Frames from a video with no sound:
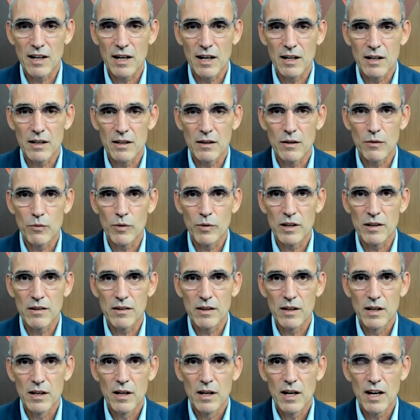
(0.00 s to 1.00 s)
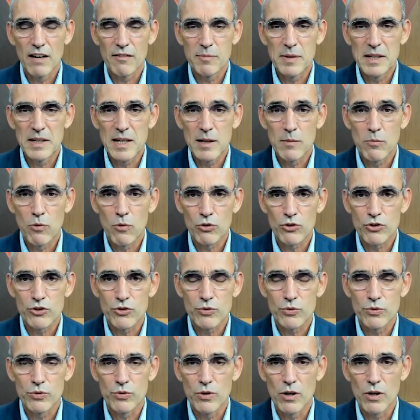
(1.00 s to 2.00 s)
And I've been able
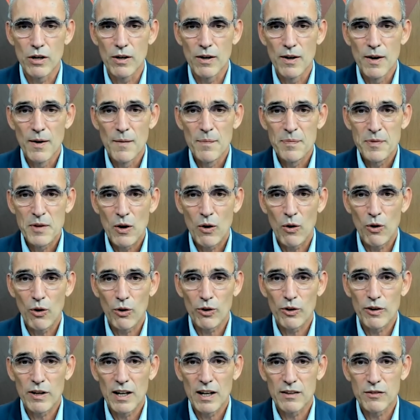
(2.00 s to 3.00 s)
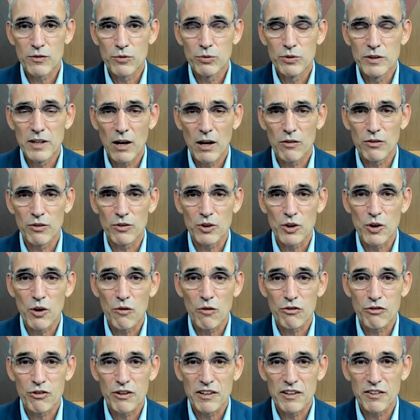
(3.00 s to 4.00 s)
to organize 2000
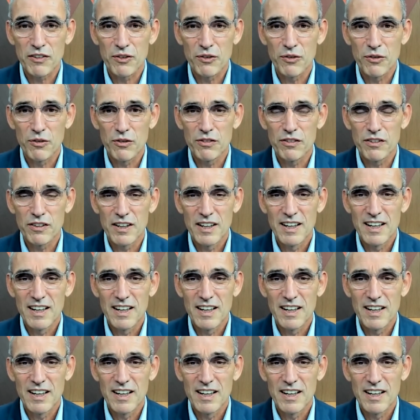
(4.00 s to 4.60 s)
conferences